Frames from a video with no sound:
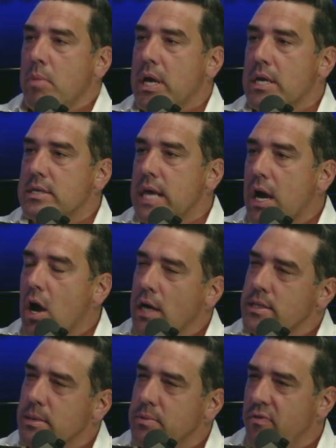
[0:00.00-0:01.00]
Because that
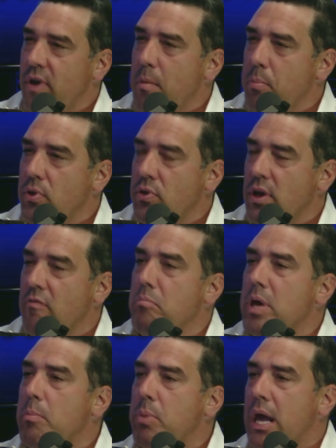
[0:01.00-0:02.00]
concept of empathy, of
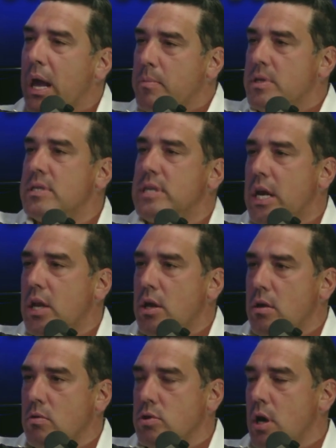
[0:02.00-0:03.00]
me being able to say to
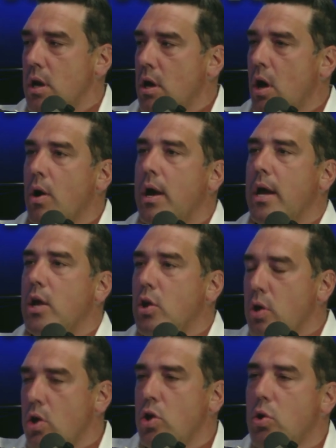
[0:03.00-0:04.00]
you, John, okay,
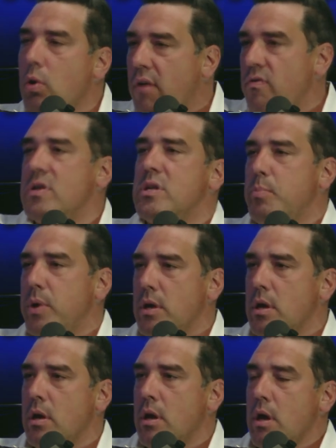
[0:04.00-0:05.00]
you have this opinion.